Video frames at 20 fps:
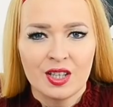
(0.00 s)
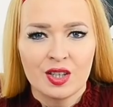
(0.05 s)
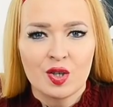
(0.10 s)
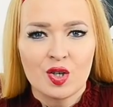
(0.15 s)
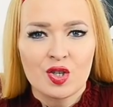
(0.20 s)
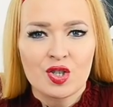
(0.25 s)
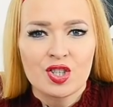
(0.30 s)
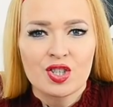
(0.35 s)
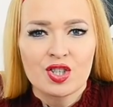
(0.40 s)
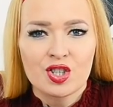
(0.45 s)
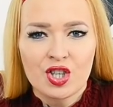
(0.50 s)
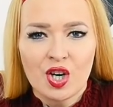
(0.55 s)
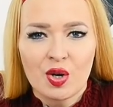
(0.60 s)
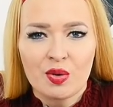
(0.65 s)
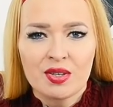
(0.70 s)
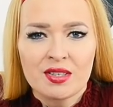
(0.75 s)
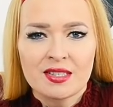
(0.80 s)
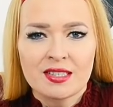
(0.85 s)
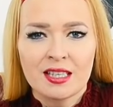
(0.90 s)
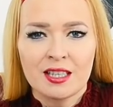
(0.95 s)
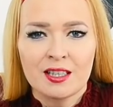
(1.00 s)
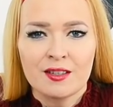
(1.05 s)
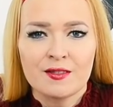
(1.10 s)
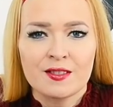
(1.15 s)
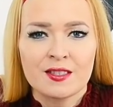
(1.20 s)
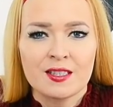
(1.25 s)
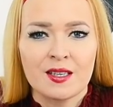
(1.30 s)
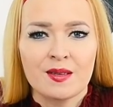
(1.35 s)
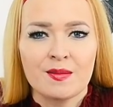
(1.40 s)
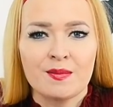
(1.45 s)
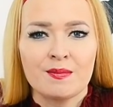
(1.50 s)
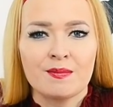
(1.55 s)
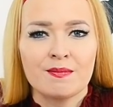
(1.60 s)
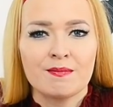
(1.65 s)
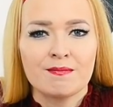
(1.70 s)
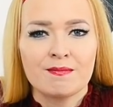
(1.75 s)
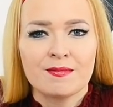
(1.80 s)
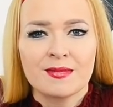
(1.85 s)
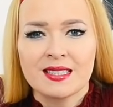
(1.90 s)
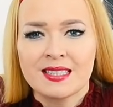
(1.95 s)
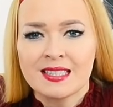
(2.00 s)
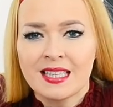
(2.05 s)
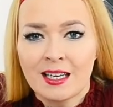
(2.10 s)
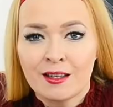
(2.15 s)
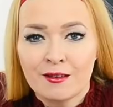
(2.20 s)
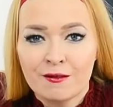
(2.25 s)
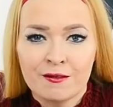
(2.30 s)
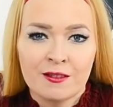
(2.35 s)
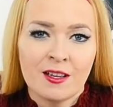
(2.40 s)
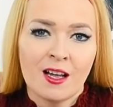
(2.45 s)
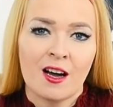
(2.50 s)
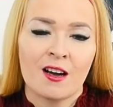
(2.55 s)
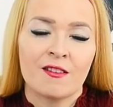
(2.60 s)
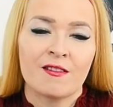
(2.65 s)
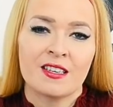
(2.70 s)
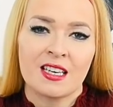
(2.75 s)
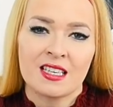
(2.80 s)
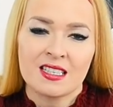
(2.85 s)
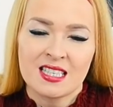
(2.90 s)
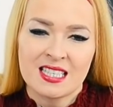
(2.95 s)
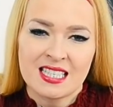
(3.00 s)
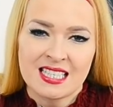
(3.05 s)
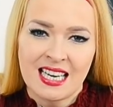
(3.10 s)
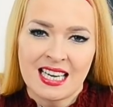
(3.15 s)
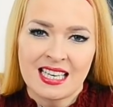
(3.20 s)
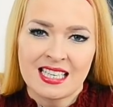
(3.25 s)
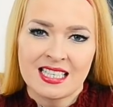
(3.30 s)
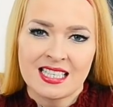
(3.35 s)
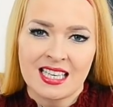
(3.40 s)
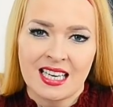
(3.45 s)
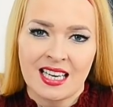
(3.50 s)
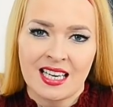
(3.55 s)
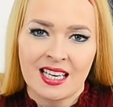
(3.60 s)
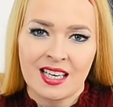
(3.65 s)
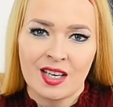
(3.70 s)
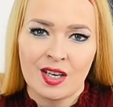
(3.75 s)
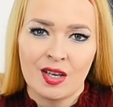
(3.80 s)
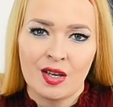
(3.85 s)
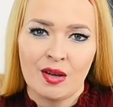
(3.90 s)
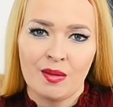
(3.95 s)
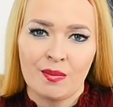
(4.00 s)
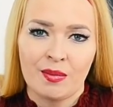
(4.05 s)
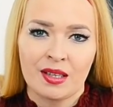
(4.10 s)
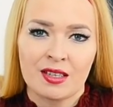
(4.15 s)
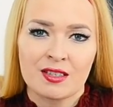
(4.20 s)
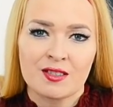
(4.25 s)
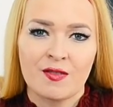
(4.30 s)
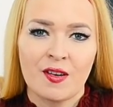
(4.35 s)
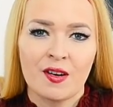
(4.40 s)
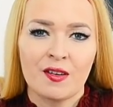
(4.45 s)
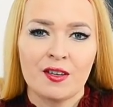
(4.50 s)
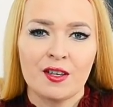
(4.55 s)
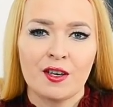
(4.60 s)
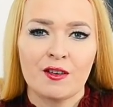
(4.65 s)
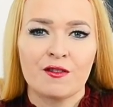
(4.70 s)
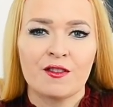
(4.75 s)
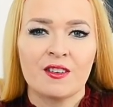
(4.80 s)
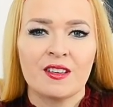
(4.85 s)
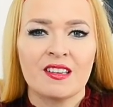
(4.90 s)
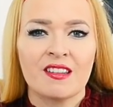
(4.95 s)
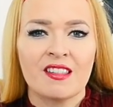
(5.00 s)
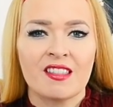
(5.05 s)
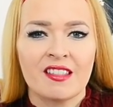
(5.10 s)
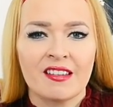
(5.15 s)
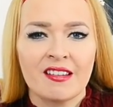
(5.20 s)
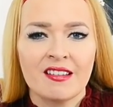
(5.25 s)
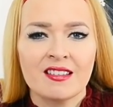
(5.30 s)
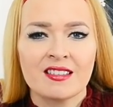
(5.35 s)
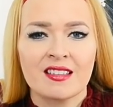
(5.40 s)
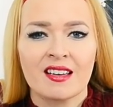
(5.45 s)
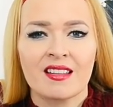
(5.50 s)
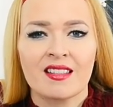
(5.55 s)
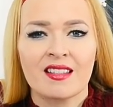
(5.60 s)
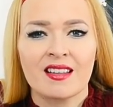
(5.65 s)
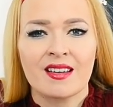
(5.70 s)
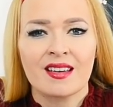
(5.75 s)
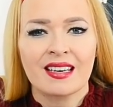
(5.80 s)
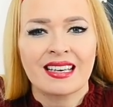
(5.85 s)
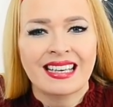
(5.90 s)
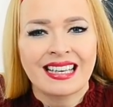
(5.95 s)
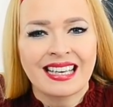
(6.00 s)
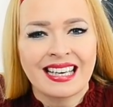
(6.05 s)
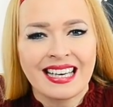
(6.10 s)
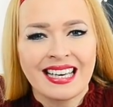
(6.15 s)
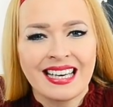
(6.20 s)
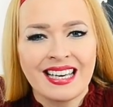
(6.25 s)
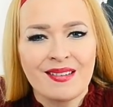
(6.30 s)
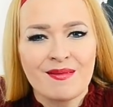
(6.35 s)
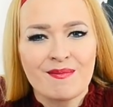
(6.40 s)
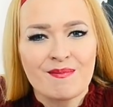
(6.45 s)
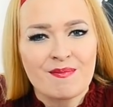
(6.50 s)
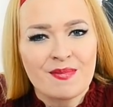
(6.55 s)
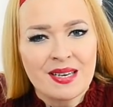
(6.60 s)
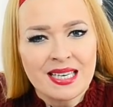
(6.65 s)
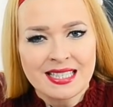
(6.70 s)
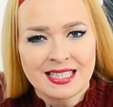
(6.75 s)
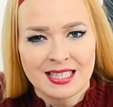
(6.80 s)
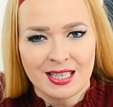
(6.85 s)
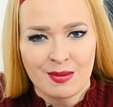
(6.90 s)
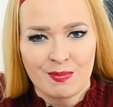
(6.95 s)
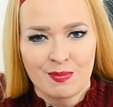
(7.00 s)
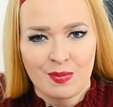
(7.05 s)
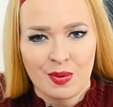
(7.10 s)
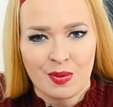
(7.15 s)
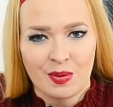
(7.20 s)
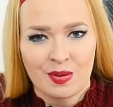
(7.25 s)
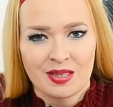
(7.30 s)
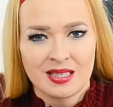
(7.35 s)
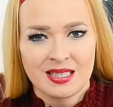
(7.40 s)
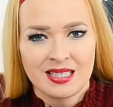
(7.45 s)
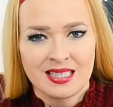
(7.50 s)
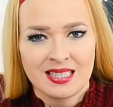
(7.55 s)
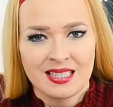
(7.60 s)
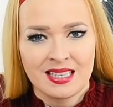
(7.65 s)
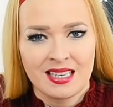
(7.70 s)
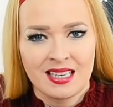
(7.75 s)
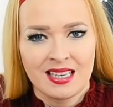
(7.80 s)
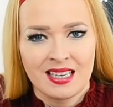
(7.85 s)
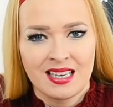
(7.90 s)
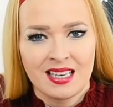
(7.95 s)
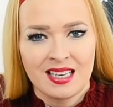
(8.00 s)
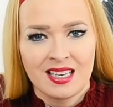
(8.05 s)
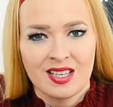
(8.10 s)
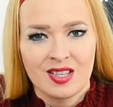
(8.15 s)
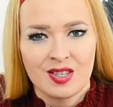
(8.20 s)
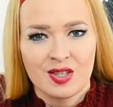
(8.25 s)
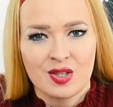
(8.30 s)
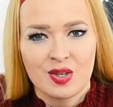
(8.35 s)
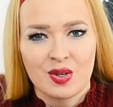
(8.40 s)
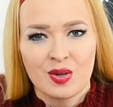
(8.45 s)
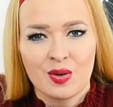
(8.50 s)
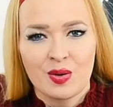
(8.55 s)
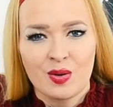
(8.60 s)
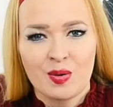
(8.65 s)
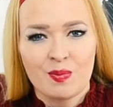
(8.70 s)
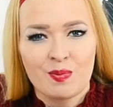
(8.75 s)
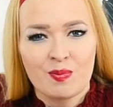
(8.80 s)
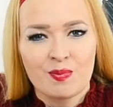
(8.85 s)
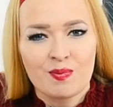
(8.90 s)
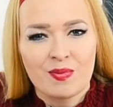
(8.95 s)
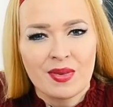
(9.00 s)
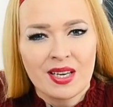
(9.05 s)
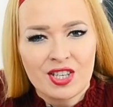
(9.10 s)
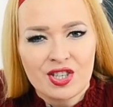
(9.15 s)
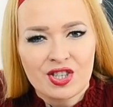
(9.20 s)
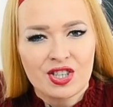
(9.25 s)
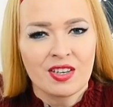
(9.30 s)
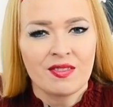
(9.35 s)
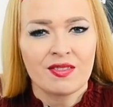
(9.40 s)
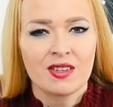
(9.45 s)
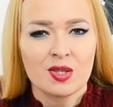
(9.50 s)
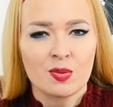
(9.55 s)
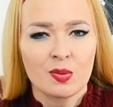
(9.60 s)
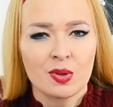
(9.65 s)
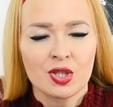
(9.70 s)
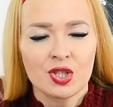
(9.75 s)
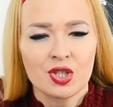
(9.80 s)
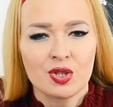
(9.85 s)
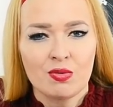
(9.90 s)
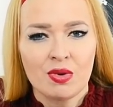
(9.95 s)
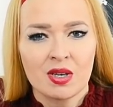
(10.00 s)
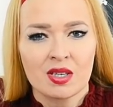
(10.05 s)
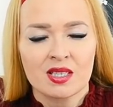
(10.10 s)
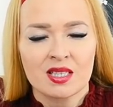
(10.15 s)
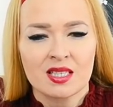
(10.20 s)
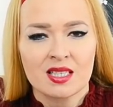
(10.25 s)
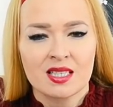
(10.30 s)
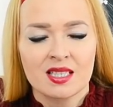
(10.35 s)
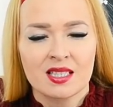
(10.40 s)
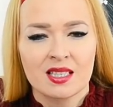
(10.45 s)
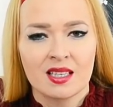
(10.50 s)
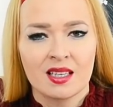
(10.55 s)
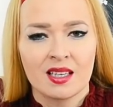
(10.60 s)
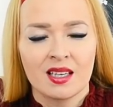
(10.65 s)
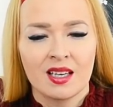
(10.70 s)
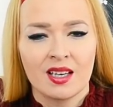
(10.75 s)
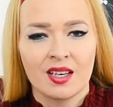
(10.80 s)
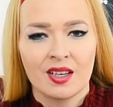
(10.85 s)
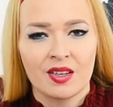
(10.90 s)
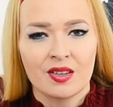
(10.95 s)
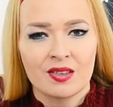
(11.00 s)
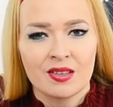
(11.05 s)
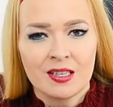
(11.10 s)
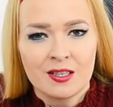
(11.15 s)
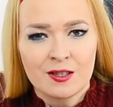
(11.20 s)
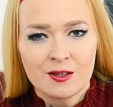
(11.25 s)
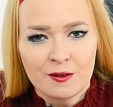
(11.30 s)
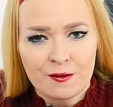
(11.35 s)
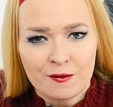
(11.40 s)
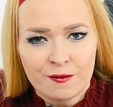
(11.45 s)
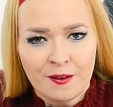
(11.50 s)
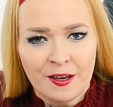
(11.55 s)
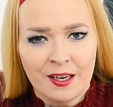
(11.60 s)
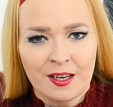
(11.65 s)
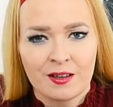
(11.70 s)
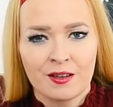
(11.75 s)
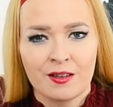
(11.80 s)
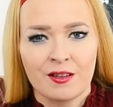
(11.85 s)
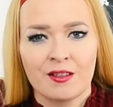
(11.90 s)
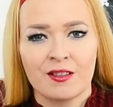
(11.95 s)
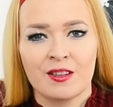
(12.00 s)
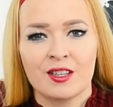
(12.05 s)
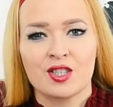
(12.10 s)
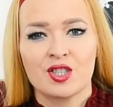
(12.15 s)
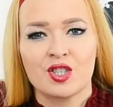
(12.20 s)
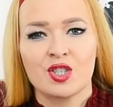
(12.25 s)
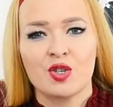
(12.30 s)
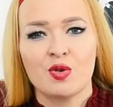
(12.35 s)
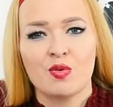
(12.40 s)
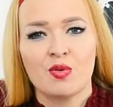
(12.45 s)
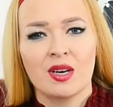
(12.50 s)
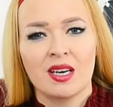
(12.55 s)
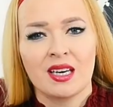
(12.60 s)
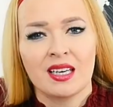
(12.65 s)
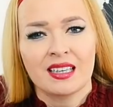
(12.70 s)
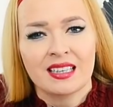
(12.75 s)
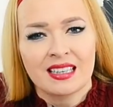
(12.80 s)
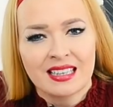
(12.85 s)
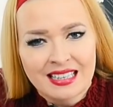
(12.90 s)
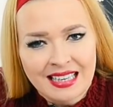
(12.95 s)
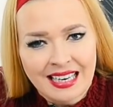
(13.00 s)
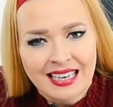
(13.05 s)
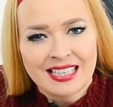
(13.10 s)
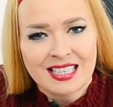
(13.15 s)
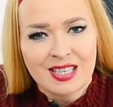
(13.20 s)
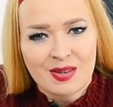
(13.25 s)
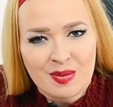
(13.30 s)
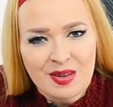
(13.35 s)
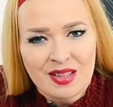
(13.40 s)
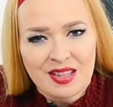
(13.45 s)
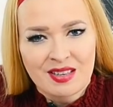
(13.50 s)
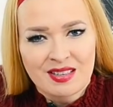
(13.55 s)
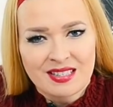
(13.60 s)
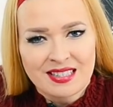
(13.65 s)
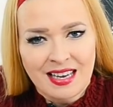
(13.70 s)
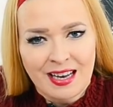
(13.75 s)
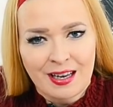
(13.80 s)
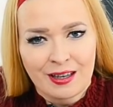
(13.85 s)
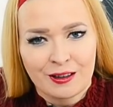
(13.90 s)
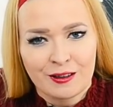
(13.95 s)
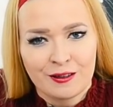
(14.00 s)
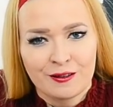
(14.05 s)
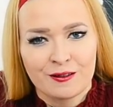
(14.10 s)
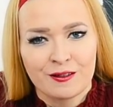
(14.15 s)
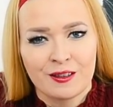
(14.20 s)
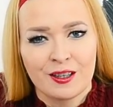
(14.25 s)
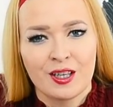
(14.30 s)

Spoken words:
you should show yourself some self-love and understanding, because very often these are the key missing points to achieve this, what you want. You need to feel that you are connected with yourself.